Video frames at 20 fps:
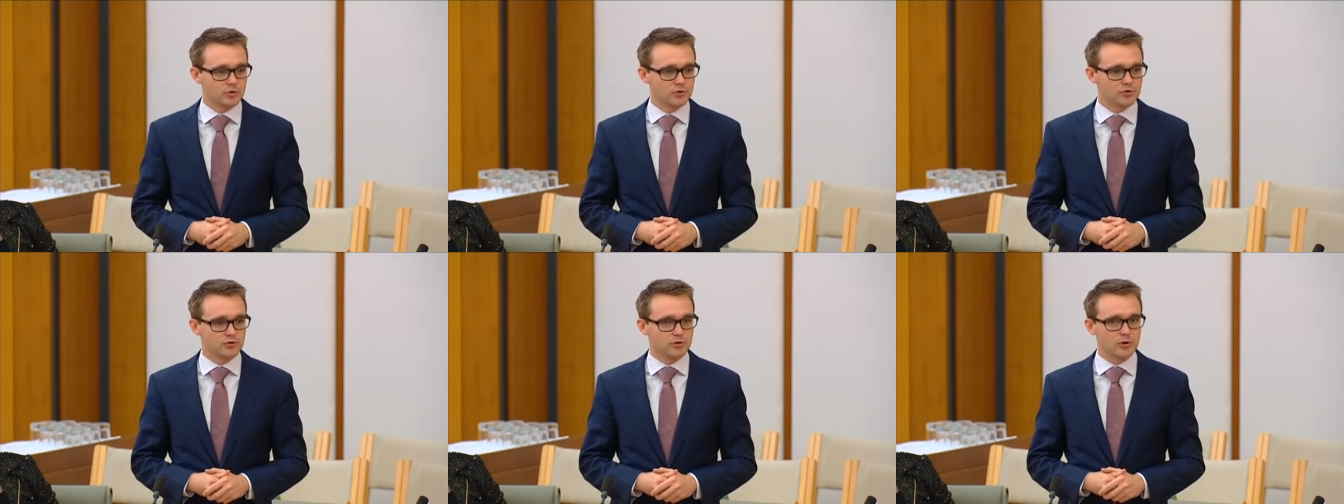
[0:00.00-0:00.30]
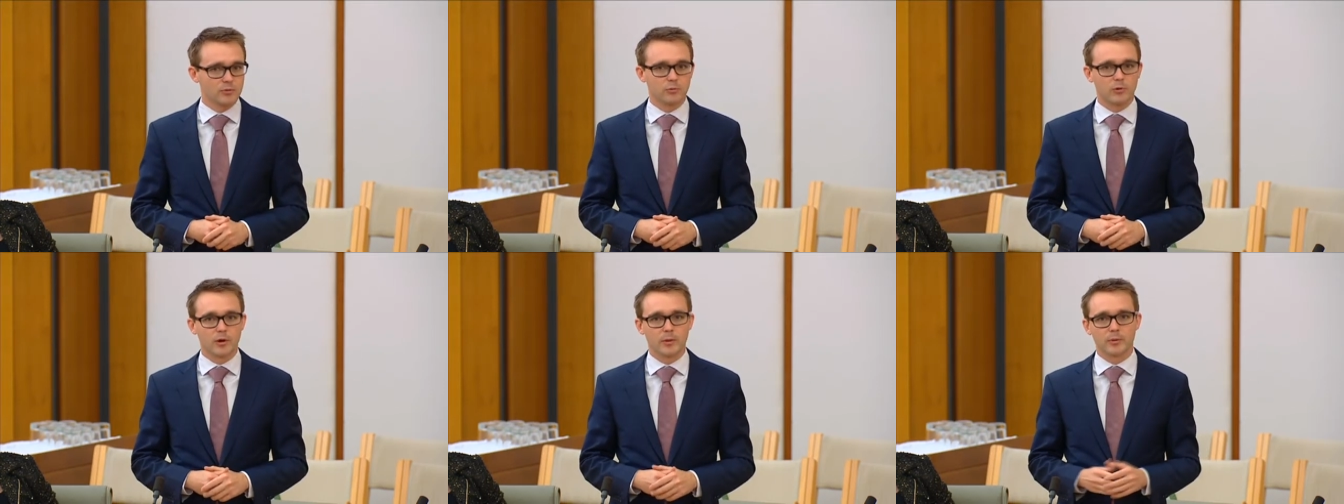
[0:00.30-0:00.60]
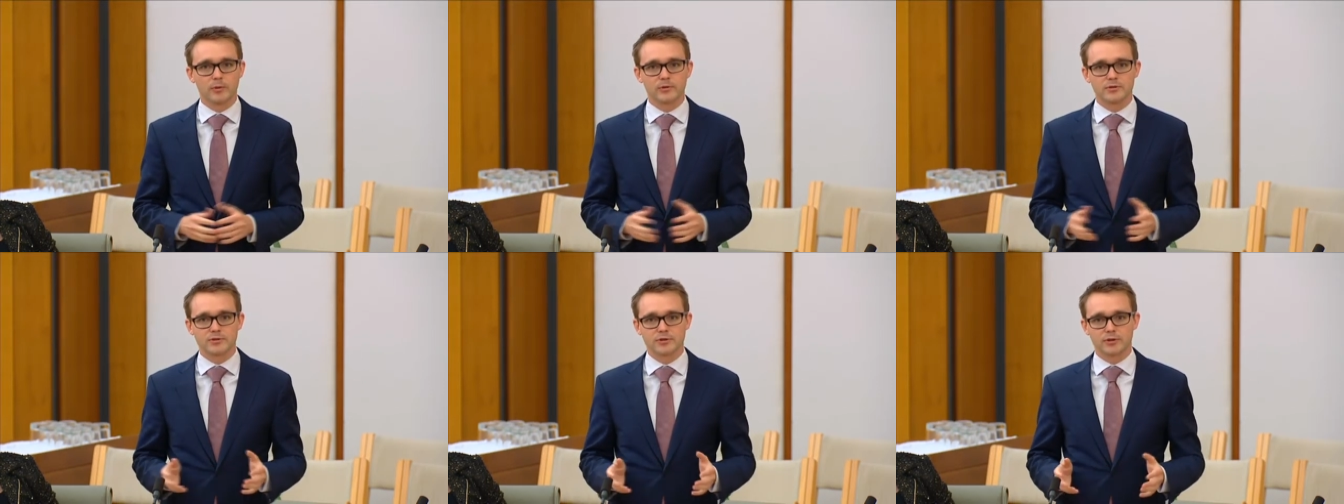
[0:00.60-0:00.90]
to drop
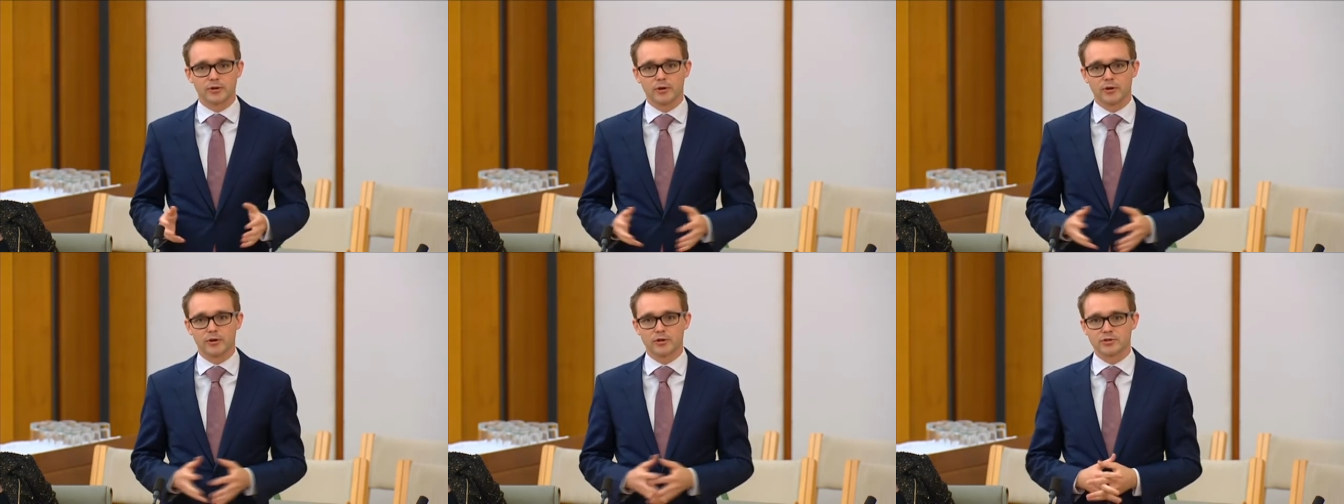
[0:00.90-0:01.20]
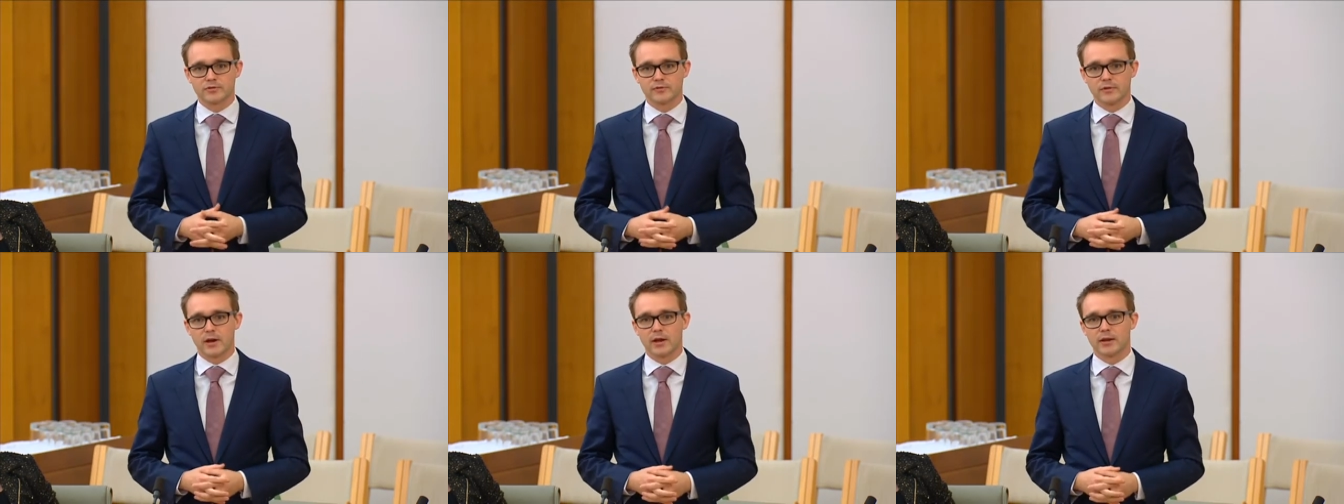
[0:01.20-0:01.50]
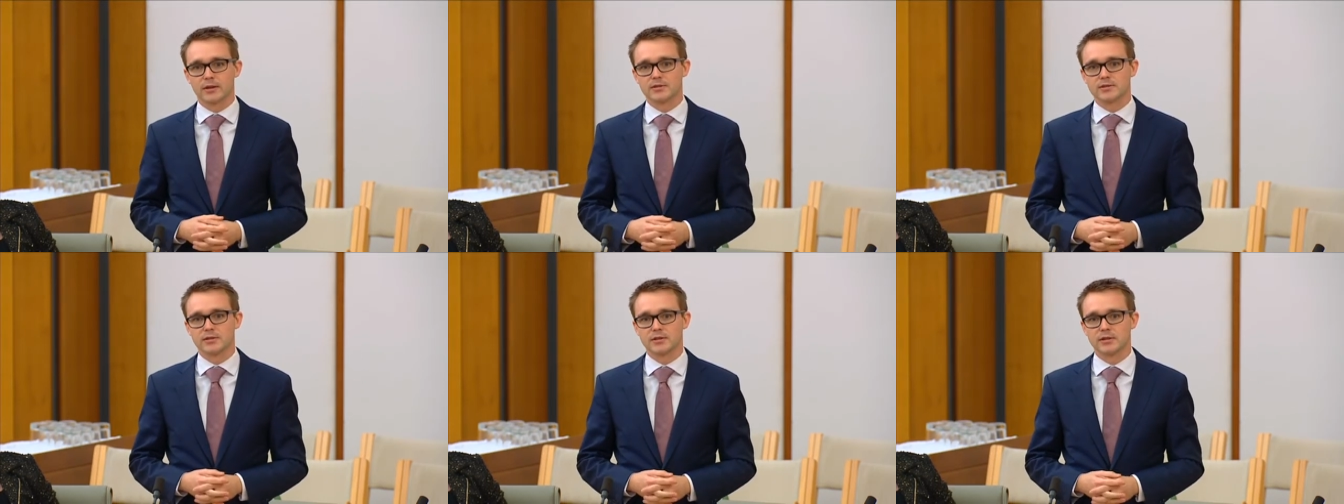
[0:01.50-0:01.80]
weapons to Kurdish
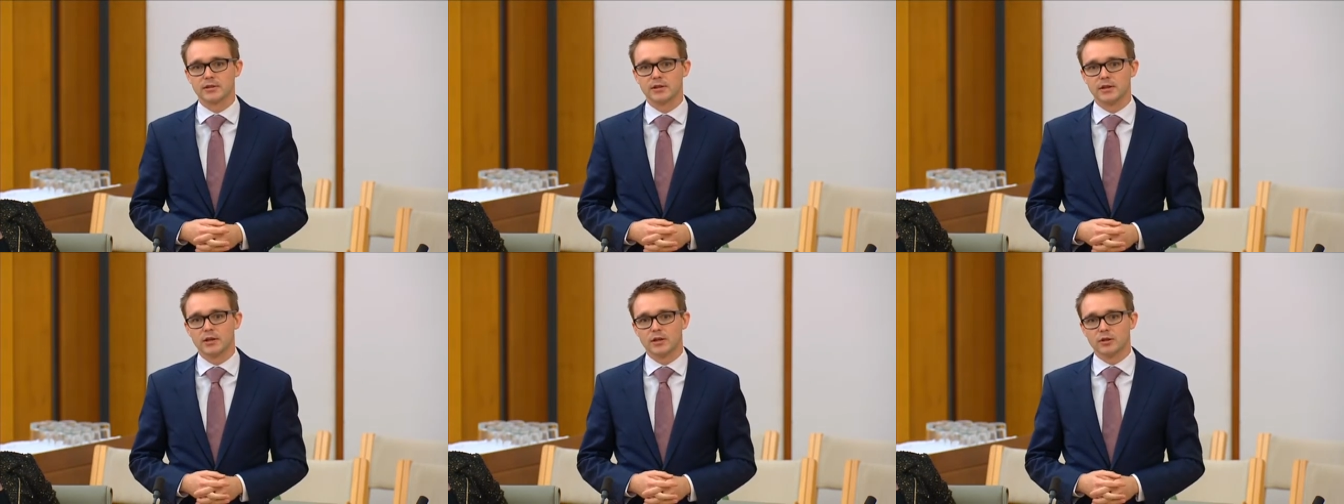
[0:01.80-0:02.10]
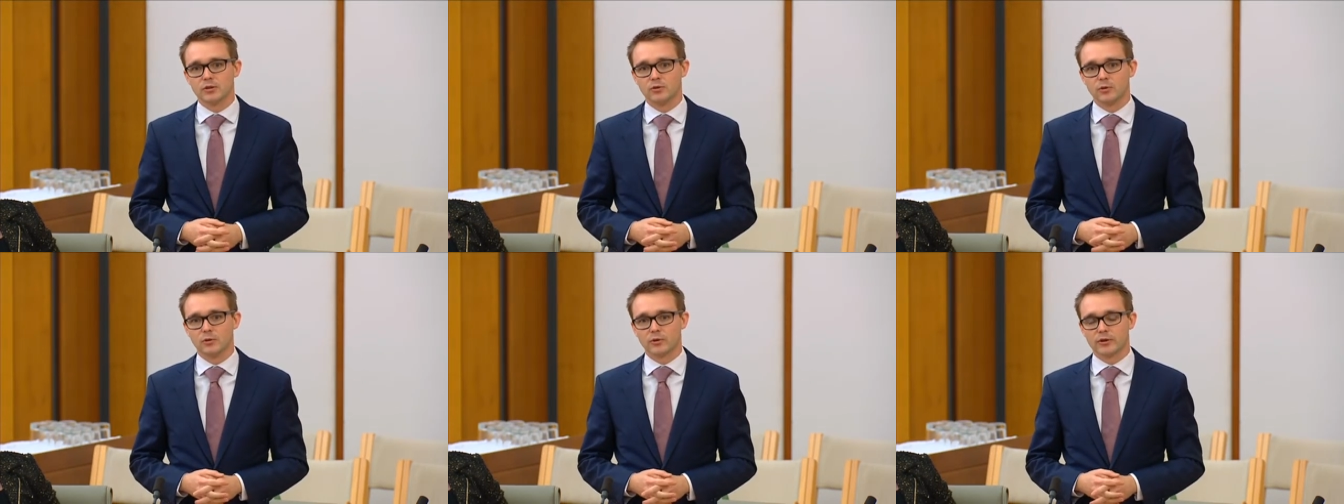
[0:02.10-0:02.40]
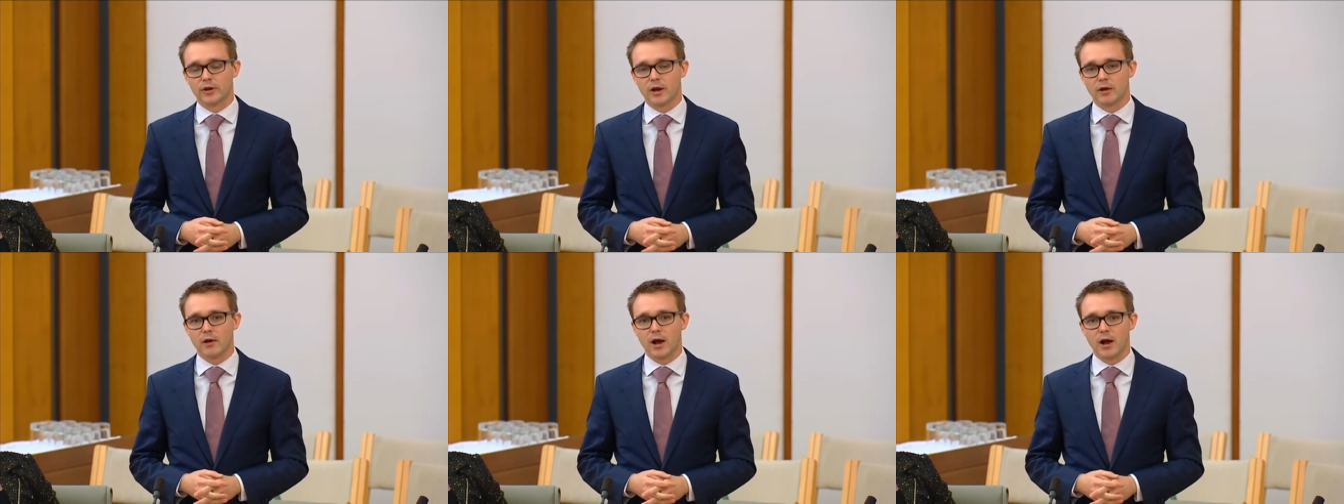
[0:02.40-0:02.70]
fighters in
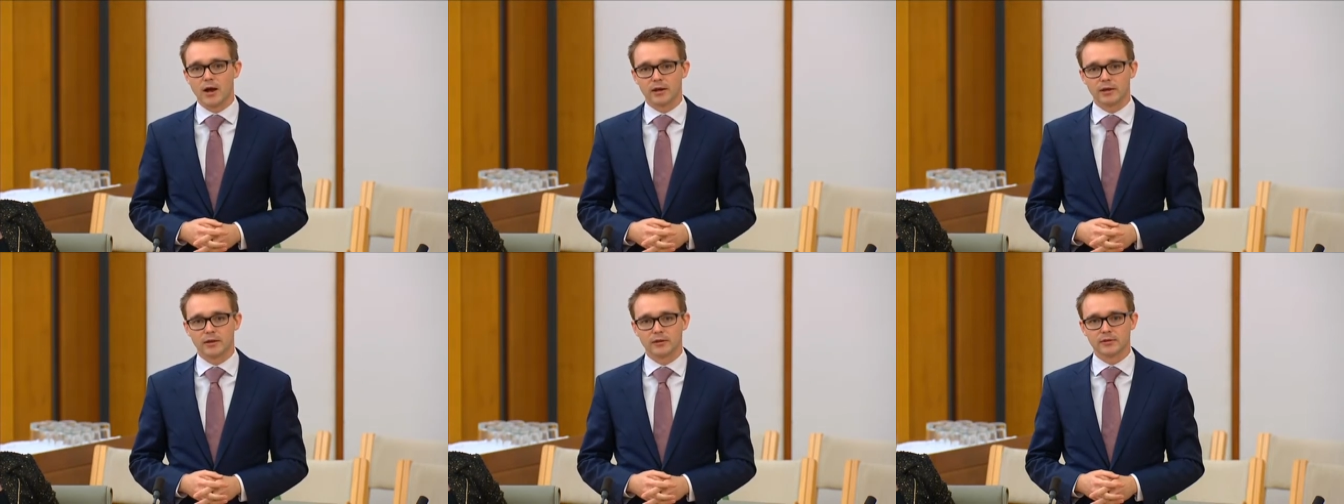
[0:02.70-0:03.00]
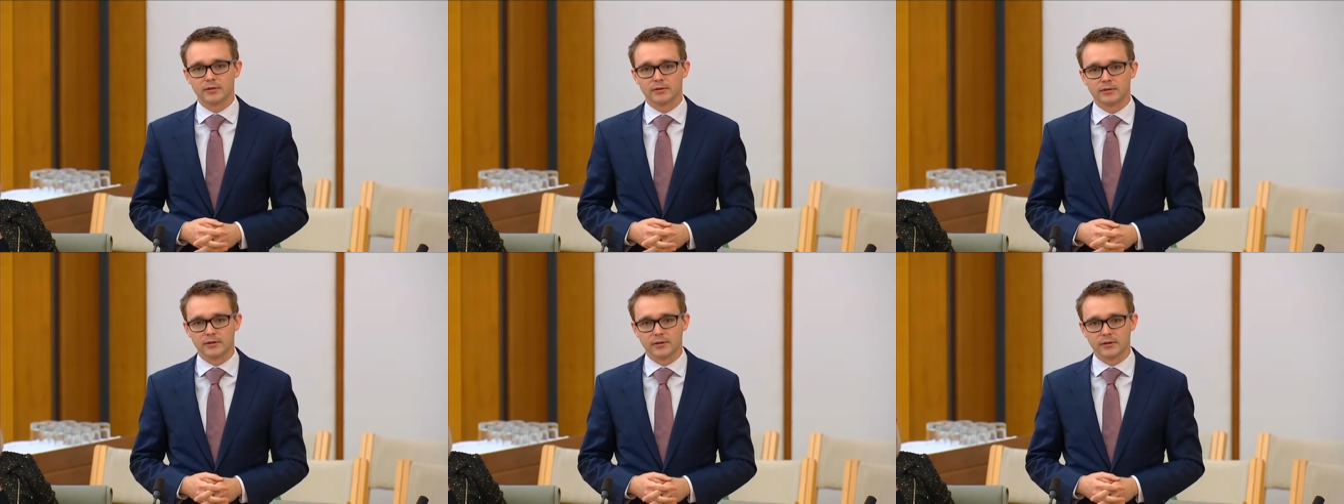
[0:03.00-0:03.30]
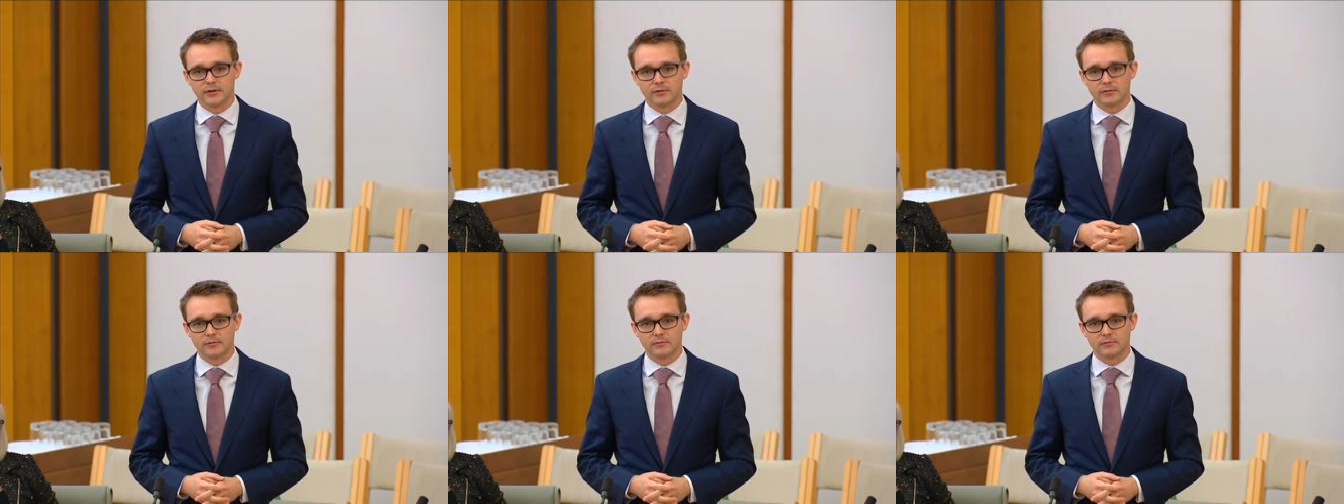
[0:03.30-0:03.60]
northern Iraq, and uh,